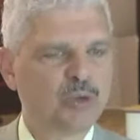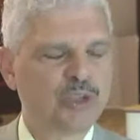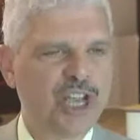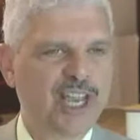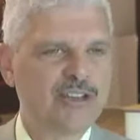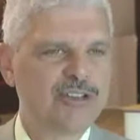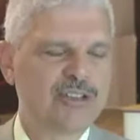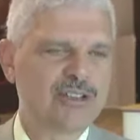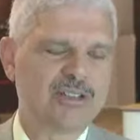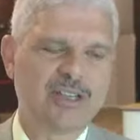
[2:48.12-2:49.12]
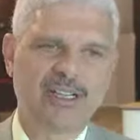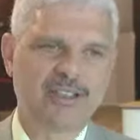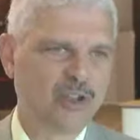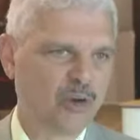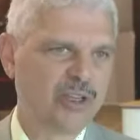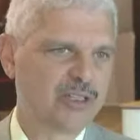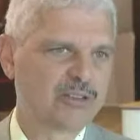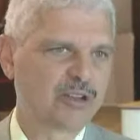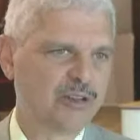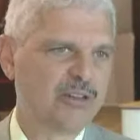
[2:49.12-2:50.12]
change, though
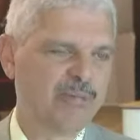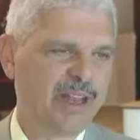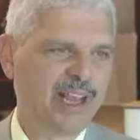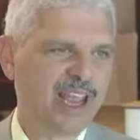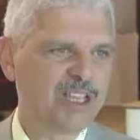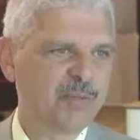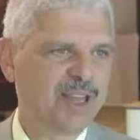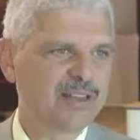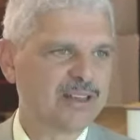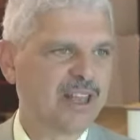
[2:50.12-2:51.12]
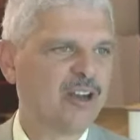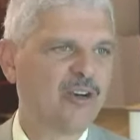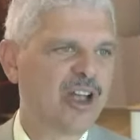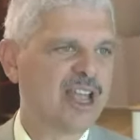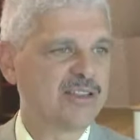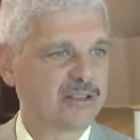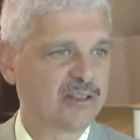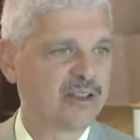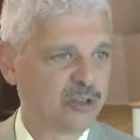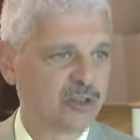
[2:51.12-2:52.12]
it's good in many aspects, it all has,
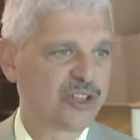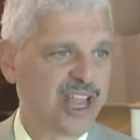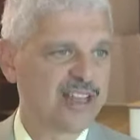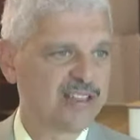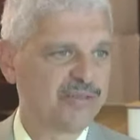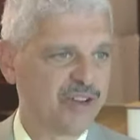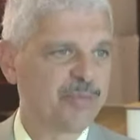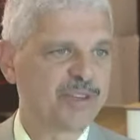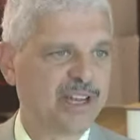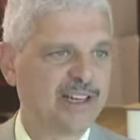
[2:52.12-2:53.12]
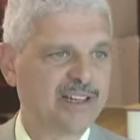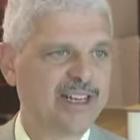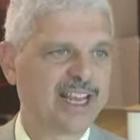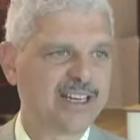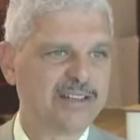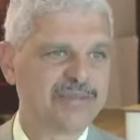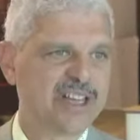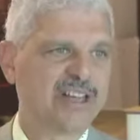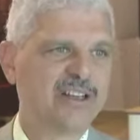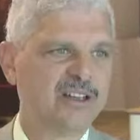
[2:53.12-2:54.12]
it also has the flip side, the negative
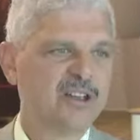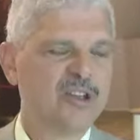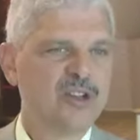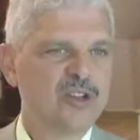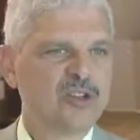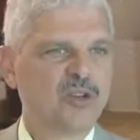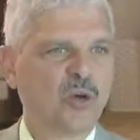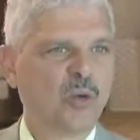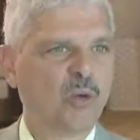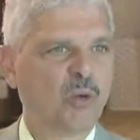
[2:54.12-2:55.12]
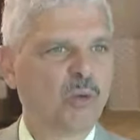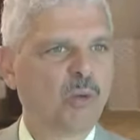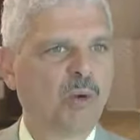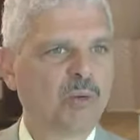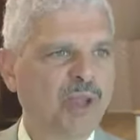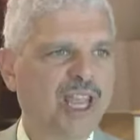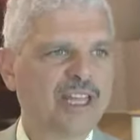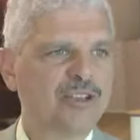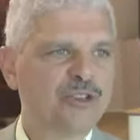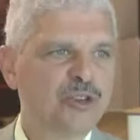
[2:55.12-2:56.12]
side. So what we
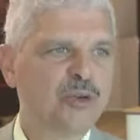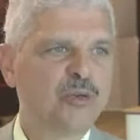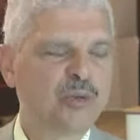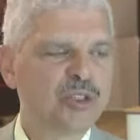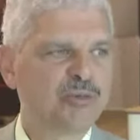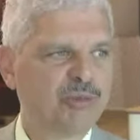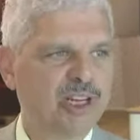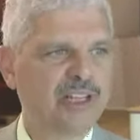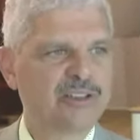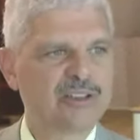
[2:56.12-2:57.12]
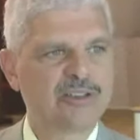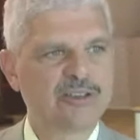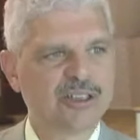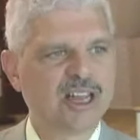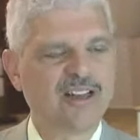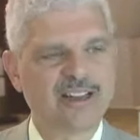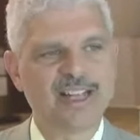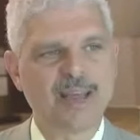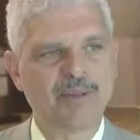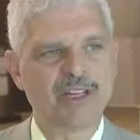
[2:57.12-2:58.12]
had to do was really start
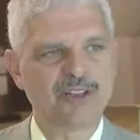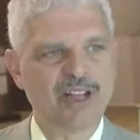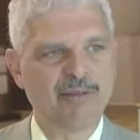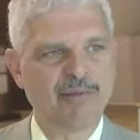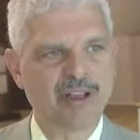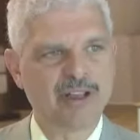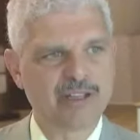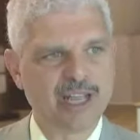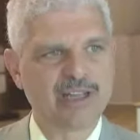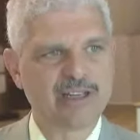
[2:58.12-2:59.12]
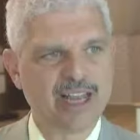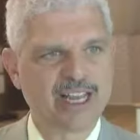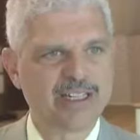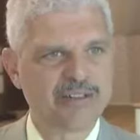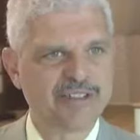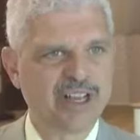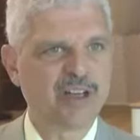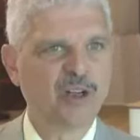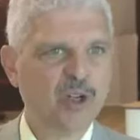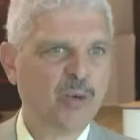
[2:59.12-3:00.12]
adapting to that, that negative side.
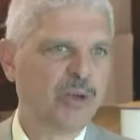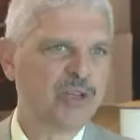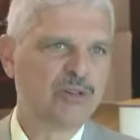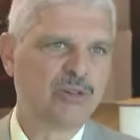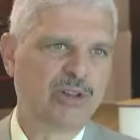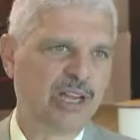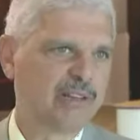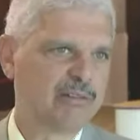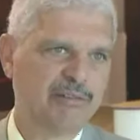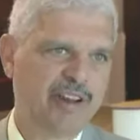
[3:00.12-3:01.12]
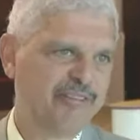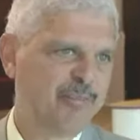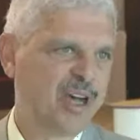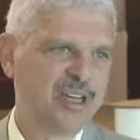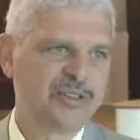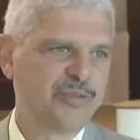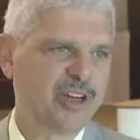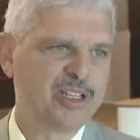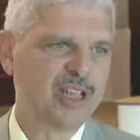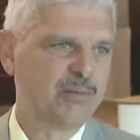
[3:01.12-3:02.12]
We saw like RevPAR, for
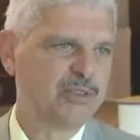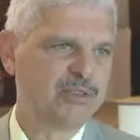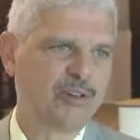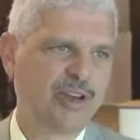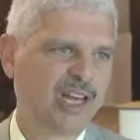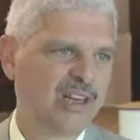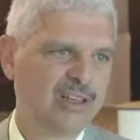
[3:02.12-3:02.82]
example, going